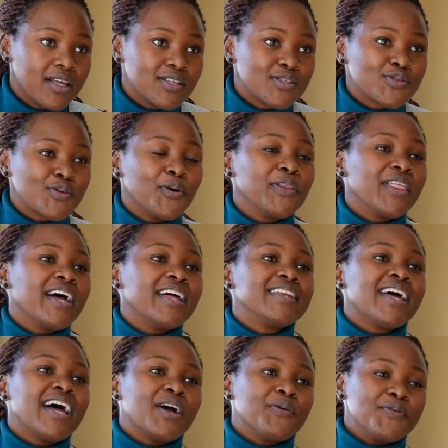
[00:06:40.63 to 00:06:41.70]
so that
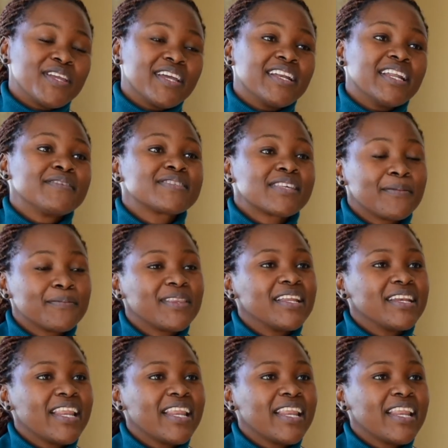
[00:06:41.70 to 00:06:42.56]
we can have something